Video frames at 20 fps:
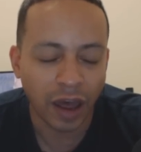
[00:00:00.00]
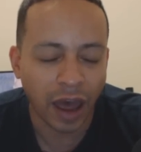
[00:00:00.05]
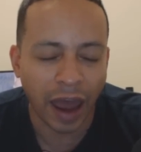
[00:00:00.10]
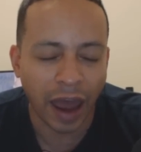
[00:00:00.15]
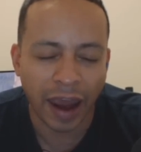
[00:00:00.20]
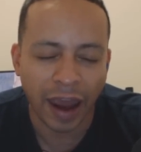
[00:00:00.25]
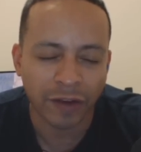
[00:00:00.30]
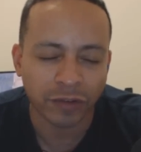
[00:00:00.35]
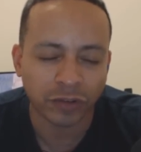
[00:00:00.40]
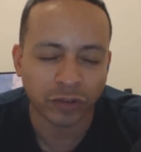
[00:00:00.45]

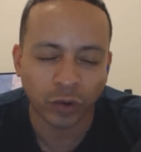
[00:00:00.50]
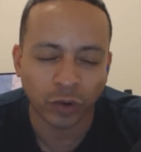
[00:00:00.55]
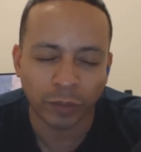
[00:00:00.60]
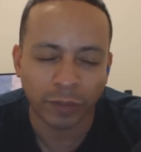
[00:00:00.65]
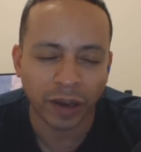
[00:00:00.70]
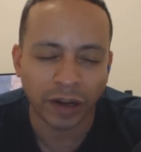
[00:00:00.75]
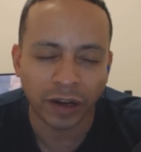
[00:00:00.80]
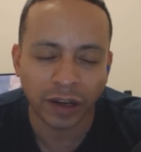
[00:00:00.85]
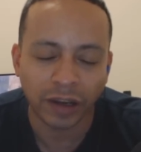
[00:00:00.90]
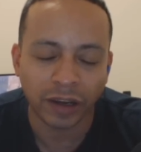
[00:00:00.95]
I have so
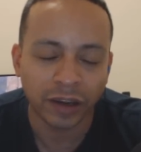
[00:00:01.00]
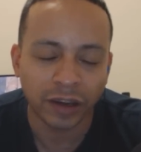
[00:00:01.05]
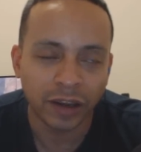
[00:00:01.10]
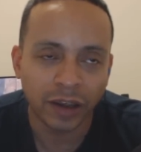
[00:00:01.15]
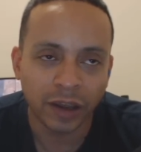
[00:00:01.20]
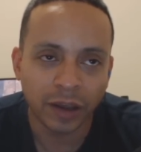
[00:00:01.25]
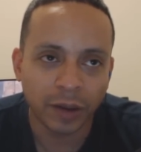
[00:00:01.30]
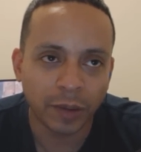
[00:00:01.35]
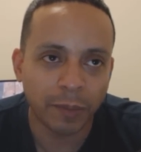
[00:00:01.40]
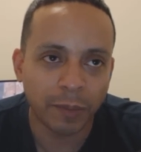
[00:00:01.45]
many
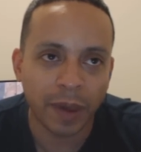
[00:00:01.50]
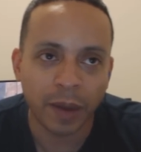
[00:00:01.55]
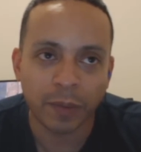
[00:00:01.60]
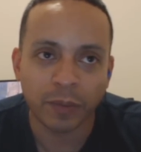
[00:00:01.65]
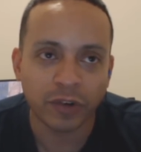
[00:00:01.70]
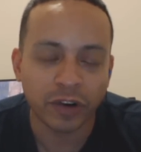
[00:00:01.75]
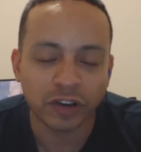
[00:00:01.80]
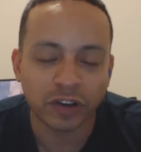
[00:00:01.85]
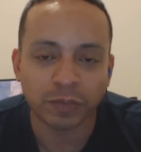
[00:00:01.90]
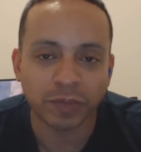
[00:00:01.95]

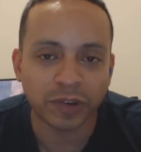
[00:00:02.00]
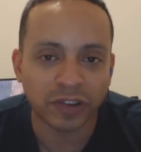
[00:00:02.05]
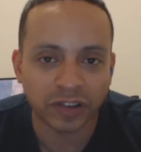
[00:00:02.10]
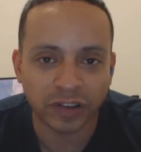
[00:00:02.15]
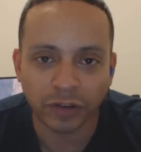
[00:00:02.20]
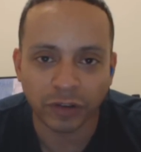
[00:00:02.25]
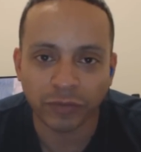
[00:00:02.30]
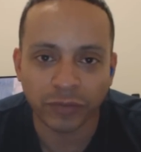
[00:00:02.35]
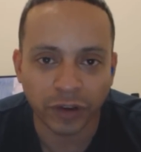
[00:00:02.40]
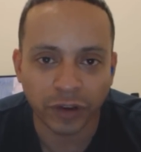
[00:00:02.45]
memory
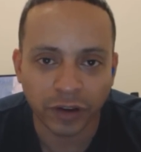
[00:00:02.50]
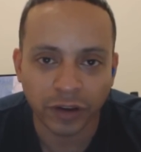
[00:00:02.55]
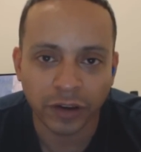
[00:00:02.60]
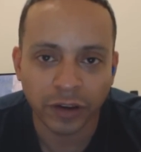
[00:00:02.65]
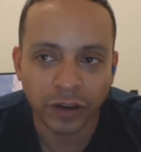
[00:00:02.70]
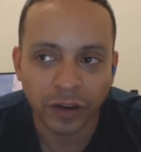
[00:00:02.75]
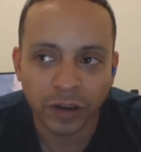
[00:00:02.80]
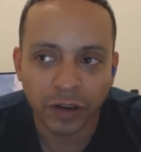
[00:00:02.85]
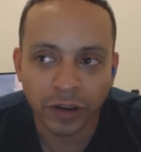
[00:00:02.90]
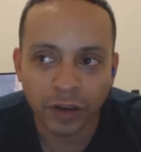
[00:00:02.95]

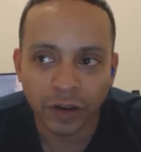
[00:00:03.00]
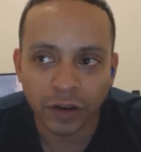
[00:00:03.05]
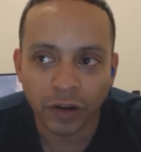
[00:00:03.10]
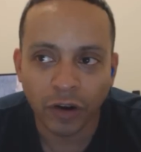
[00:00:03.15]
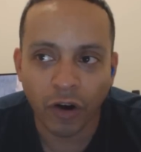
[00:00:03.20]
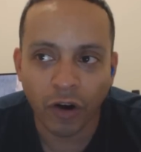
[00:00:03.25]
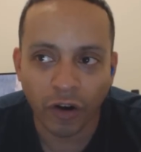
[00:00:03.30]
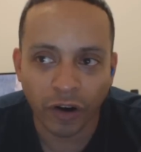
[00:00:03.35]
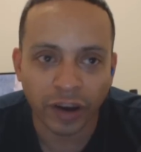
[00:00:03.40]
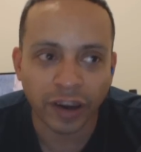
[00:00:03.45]
specific
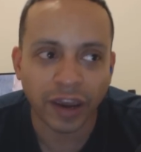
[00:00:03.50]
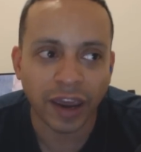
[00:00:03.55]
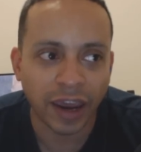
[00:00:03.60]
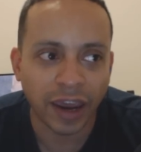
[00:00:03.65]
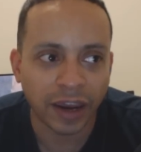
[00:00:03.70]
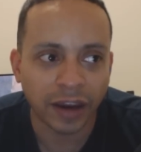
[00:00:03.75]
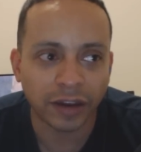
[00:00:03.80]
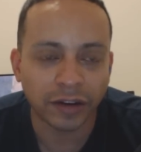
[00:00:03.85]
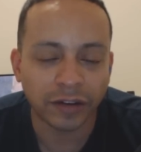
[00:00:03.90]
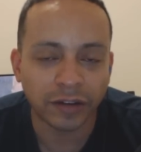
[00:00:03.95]

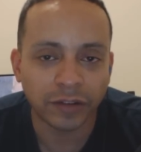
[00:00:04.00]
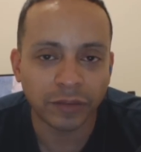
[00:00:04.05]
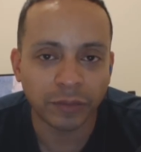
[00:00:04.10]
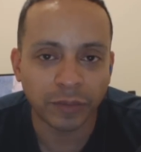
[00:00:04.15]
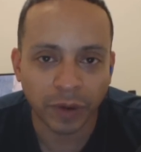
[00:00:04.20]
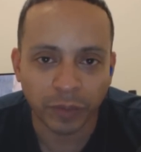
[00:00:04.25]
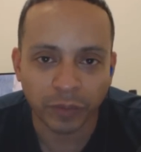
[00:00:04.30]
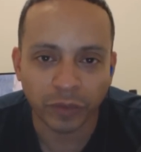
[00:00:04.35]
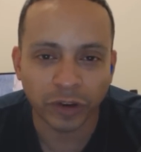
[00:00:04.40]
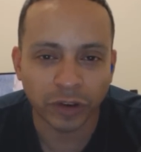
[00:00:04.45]
arcade
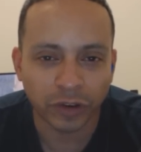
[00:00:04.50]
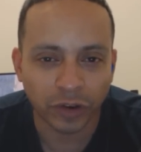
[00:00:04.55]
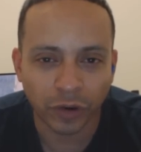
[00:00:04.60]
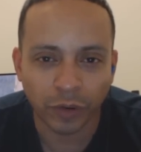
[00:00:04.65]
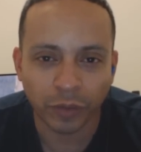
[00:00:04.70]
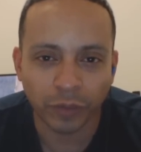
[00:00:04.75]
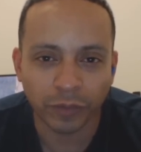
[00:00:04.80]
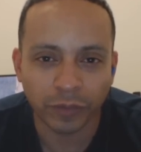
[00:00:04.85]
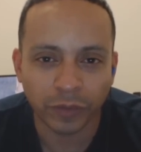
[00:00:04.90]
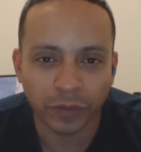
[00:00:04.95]
memories. You
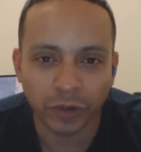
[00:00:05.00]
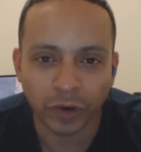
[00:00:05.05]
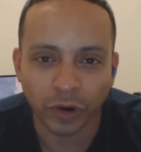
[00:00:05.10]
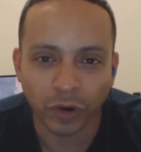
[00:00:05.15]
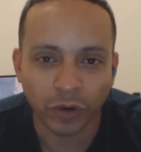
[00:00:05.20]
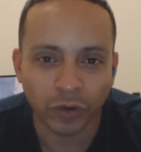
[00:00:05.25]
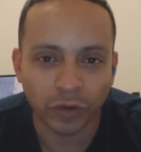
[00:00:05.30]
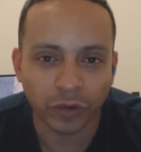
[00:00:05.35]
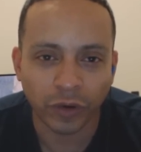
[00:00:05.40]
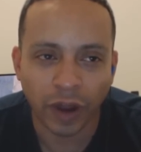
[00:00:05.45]
know, you
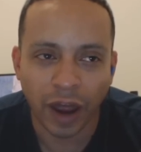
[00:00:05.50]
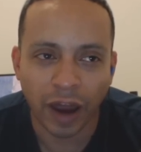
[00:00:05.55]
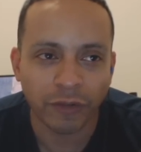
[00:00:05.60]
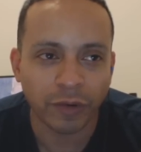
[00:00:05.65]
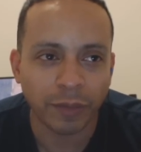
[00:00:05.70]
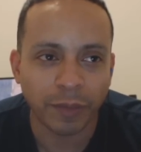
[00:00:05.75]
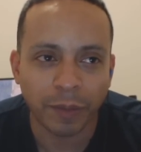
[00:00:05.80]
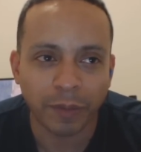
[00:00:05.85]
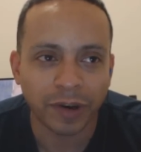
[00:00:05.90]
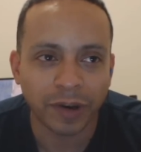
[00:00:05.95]
know, I
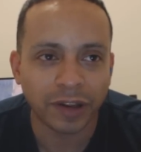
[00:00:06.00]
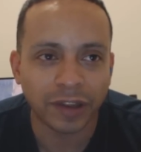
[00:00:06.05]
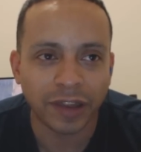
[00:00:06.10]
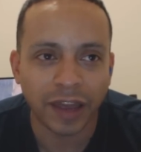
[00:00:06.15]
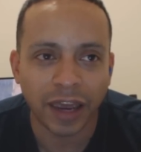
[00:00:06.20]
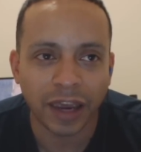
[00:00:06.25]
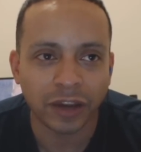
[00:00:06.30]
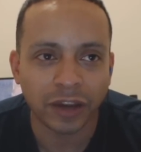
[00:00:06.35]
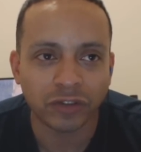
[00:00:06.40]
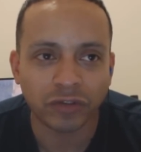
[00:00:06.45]
remember the
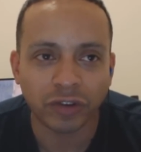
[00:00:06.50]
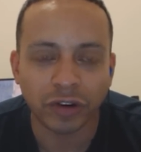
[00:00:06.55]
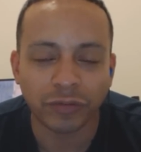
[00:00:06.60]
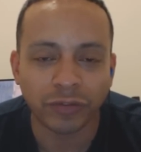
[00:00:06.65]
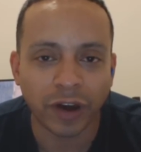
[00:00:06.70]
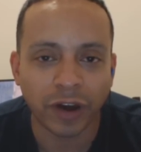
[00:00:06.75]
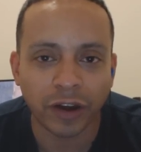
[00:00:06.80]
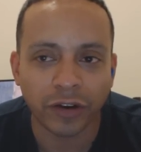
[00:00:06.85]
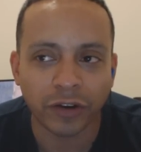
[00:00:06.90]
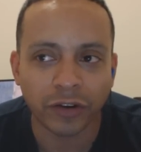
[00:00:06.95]
day Street
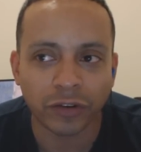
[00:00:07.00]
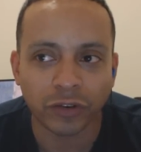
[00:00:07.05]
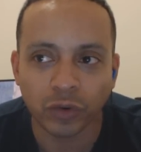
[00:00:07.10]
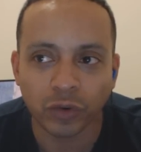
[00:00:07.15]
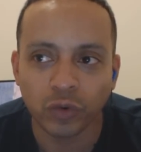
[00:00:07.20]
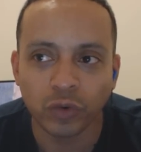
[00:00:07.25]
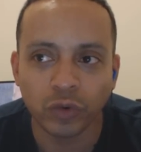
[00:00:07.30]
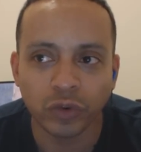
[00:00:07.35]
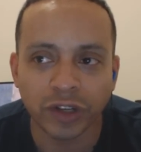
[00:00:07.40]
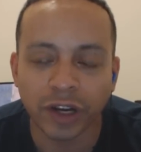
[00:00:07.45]
Fighter
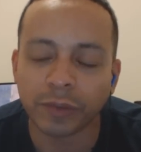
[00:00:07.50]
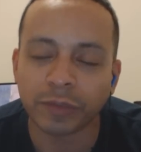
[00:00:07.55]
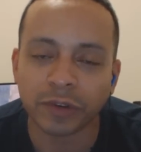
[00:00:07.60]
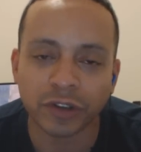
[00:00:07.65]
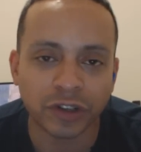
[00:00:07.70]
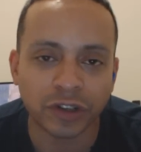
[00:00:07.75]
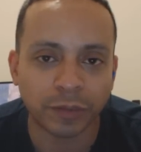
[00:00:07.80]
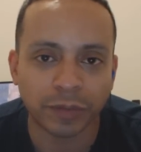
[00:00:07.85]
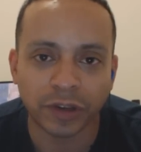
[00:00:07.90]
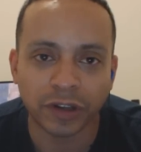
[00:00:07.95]
Two
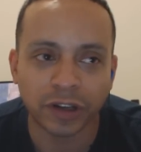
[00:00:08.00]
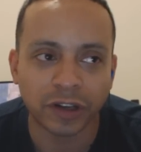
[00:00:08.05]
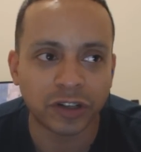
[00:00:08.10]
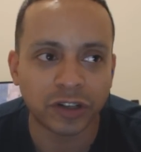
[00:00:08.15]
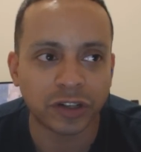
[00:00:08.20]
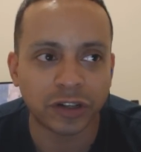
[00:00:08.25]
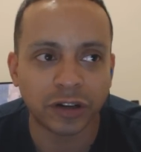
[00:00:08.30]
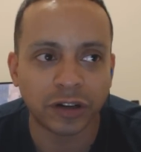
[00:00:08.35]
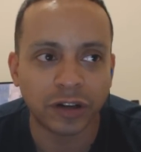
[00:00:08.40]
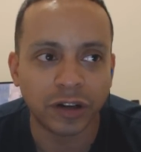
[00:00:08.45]
Championship
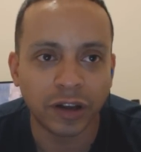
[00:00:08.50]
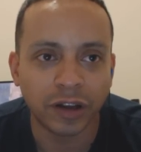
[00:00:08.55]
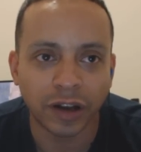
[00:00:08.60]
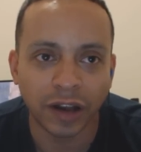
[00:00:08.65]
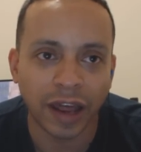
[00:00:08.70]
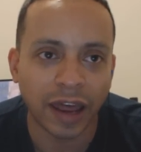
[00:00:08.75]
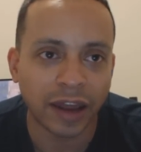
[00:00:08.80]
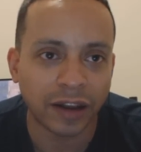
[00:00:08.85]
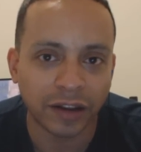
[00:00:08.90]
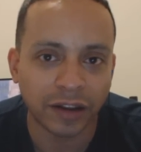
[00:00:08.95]
Edition
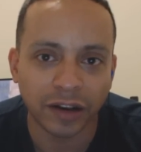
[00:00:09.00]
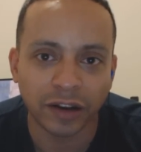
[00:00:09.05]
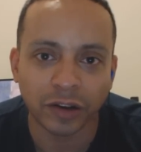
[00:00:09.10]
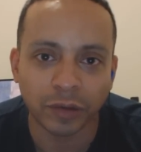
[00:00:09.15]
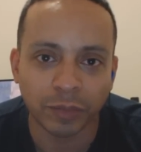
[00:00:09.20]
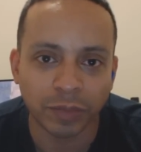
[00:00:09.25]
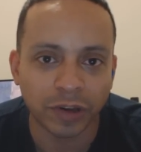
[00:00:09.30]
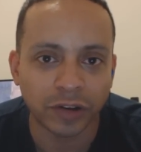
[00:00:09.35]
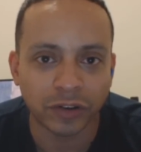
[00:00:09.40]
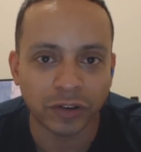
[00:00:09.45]
landed
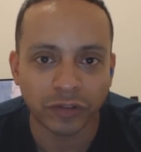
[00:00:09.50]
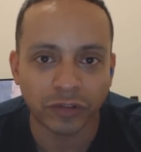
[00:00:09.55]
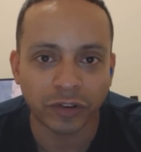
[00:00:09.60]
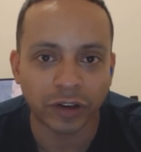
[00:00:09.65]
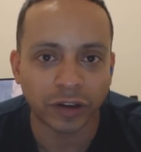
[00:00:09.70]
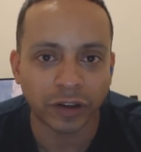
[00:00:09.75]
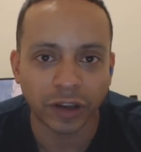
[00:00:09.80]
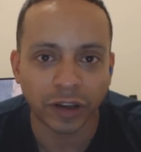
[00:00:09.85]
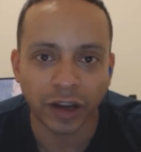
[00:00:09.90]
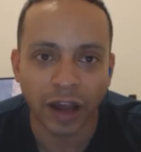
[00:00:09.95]
in the
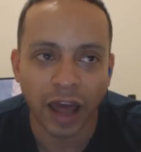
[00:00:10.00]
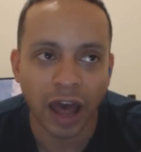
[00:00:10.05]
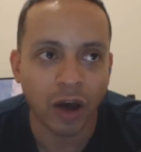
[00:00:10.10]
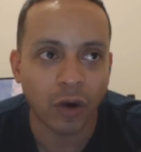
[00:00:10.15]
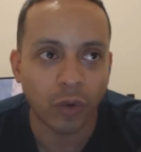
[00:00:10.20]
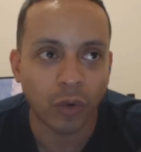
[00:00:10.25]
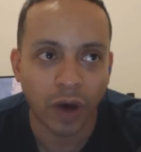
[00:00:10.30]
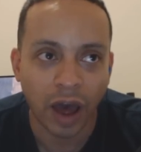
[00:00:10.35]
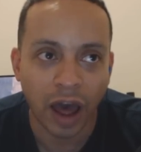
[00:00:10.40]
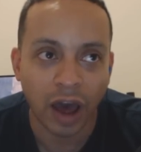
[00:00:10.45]
pizzeria and
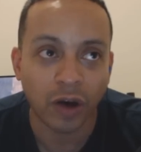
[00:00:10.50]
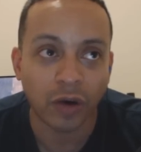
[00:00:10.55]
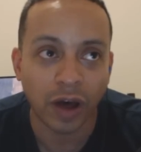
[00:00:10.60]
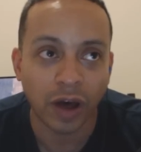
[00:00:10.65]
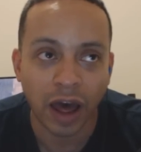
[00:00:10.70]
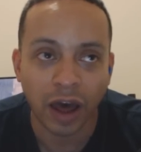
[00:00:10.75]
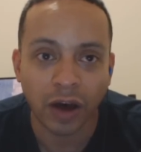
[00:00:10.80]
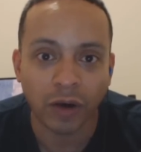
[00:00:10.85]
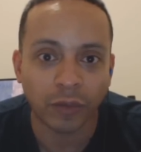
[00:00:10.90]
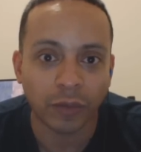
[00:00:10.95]
how
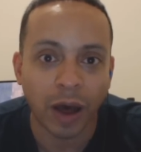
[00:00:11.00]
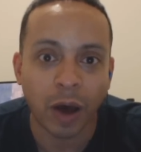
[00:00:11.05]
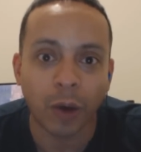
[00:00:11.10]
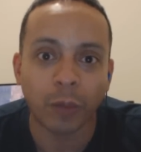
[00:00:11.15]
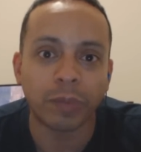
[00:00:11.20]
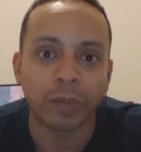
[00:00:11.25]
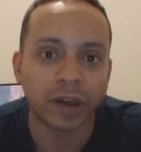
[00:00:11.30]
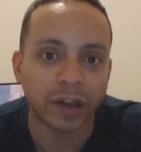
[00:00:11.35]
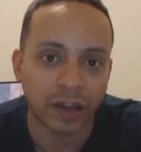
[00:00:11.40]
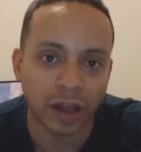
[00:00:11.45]
how how
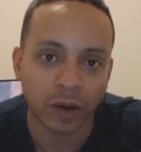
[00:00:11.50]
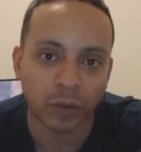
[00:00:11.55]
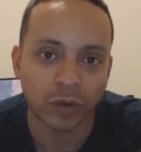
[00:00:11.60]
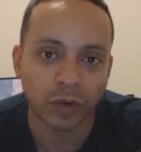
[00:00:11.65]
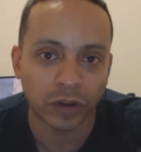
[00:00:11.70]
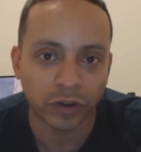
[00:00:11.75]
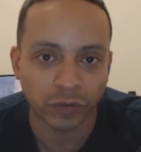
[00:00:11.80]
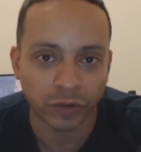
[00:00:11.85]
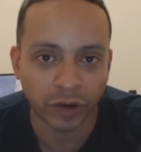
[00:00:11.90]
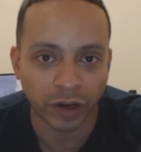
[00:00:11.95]
how big that
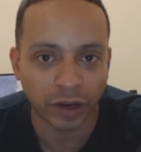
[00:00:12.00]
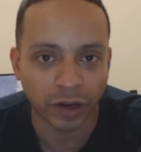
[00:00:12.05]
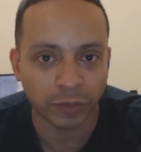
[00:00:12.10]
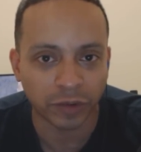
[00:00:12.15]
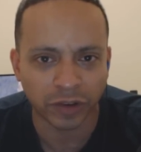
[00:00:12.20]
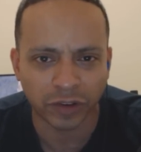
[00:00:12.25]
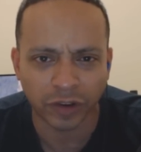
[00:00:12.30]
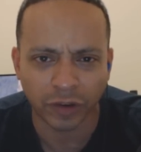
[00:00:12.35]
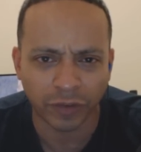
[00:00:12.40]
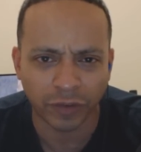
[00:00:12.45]
was for
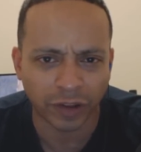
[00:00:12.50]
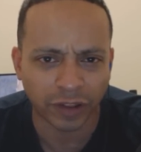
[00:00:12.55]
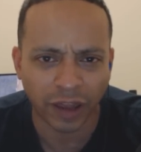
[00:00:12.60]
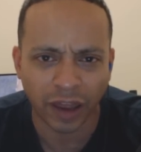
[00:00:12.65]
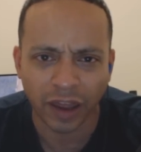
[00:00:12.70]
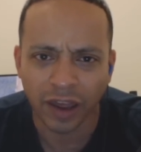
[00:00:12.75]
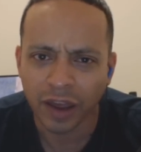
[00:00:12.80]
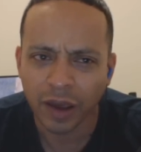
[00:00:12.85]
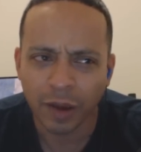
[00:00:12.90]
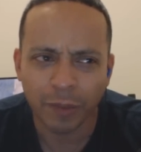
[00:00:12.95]
games and stuff like
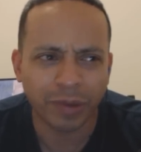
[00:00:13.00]
that.